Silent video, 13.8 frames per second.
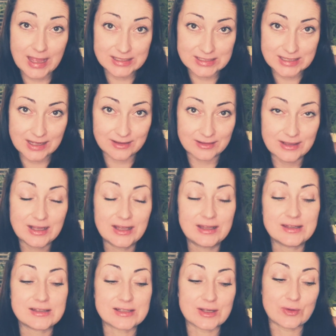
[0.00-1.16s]
exhale.
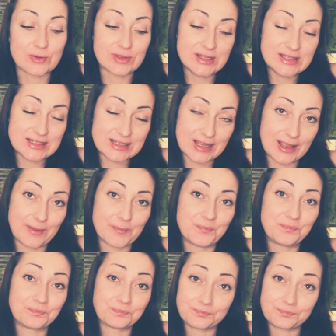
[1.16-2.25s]
So this time,